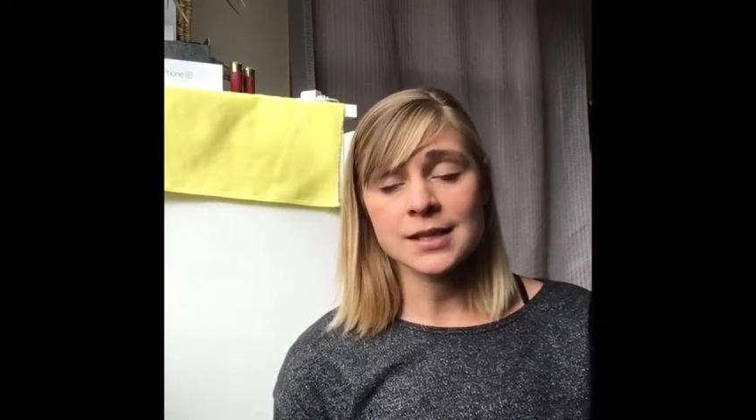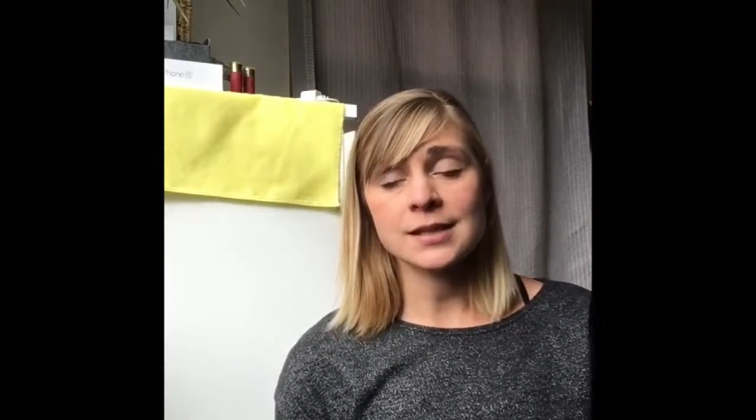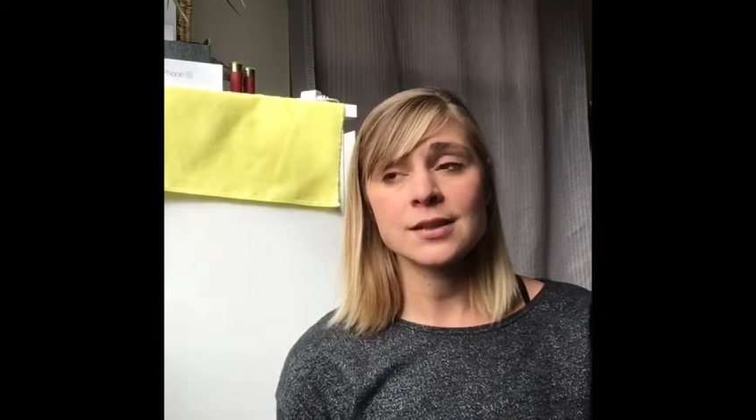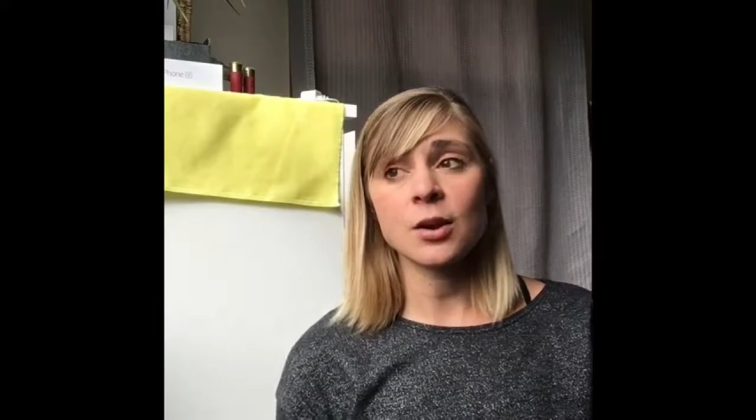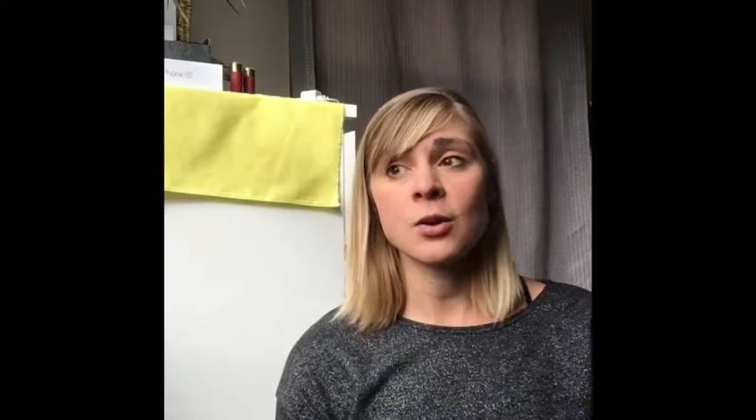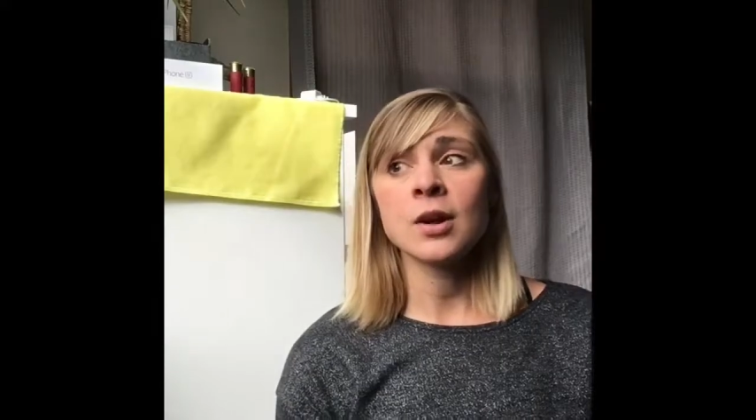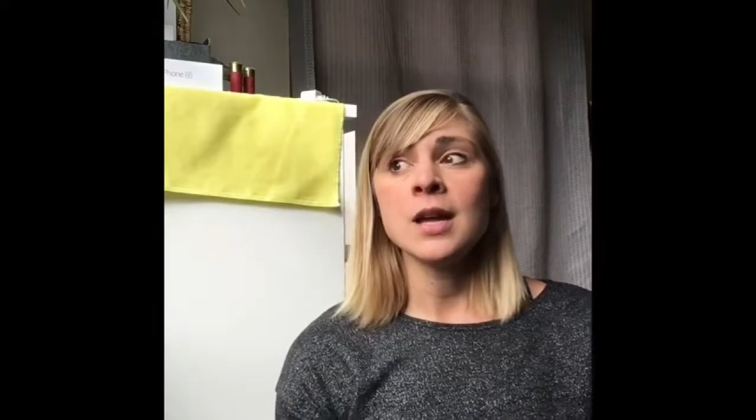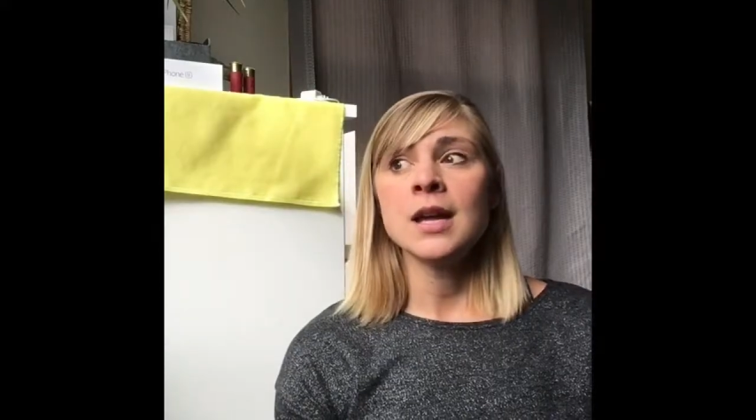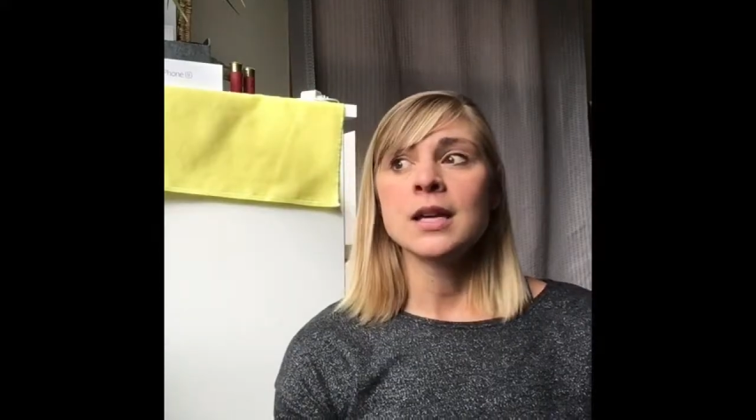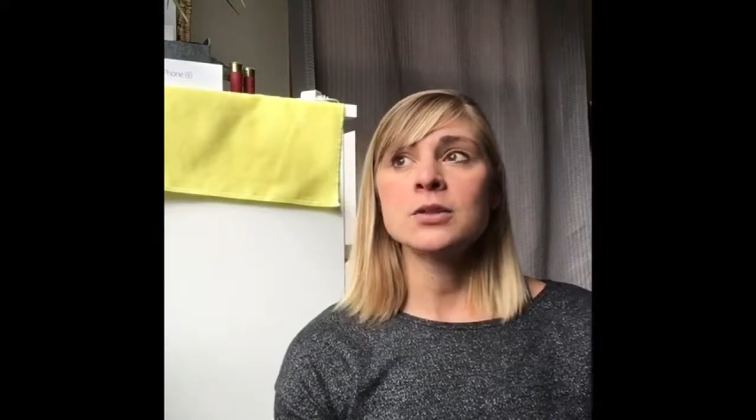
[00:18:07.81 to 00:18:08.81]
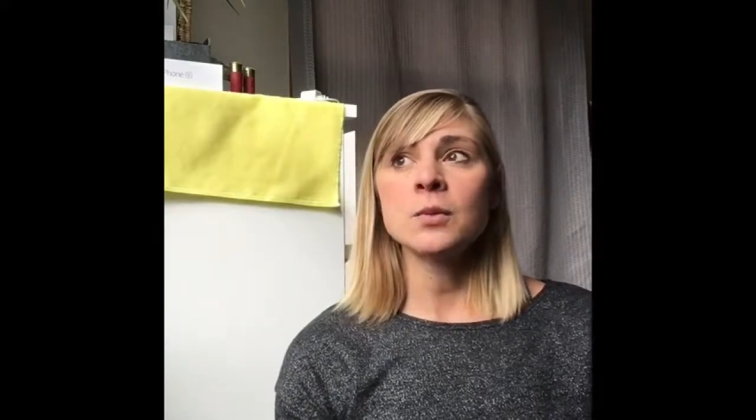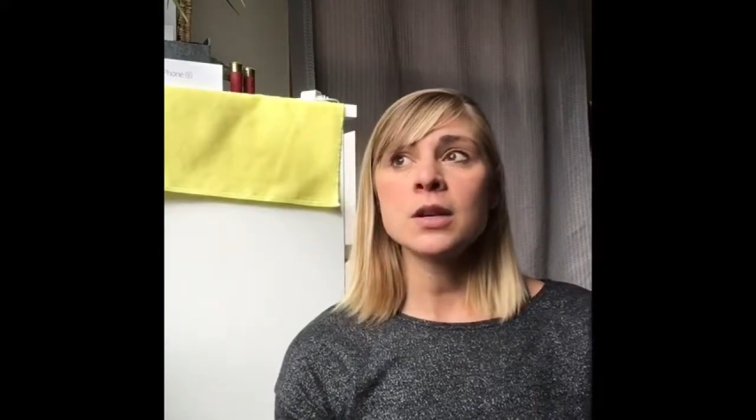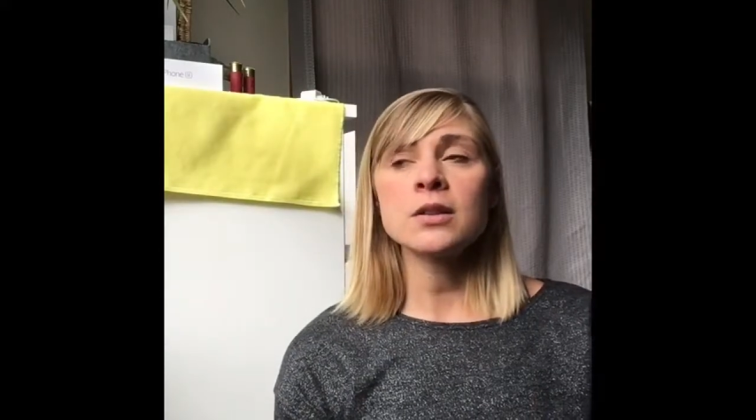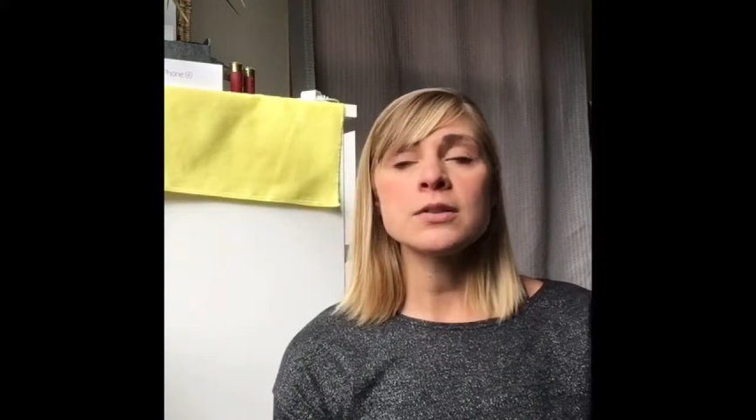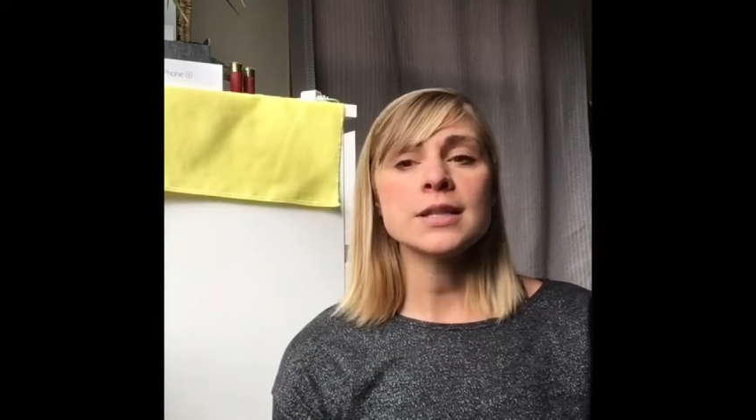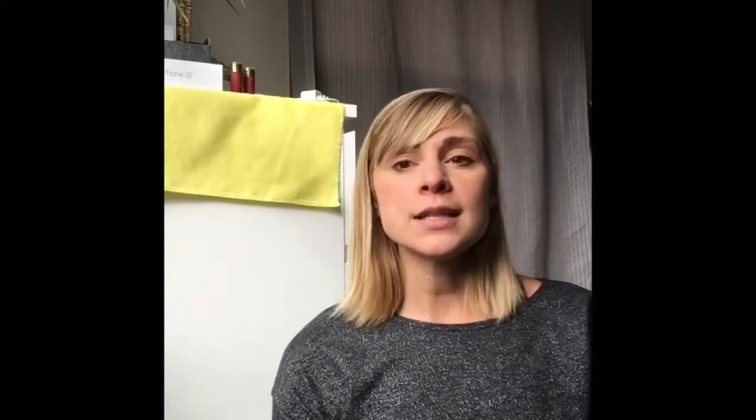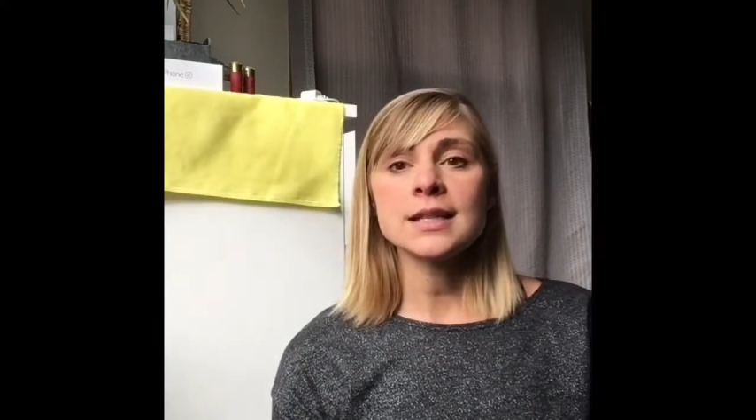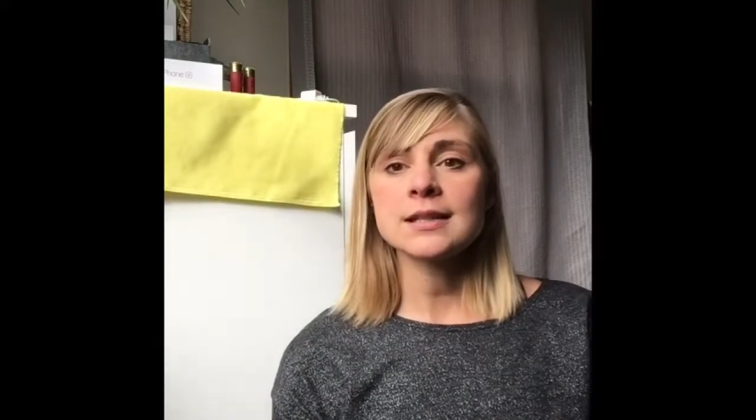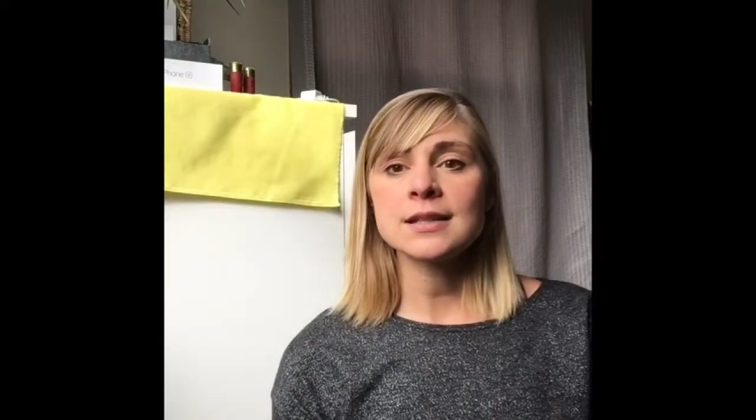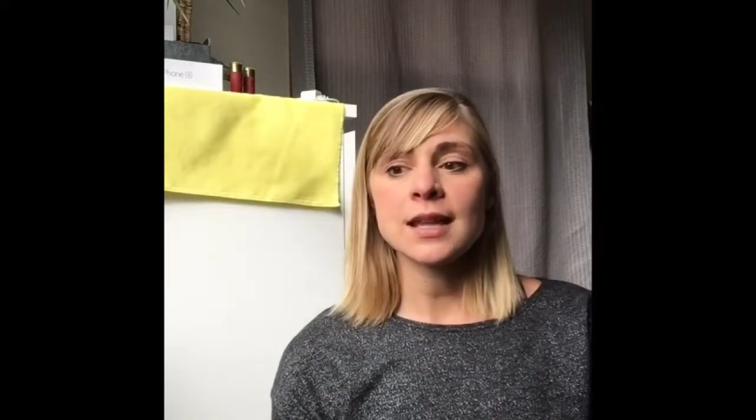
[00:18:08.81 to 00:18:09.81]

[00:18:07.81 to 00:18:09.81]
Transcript: So it's one of those things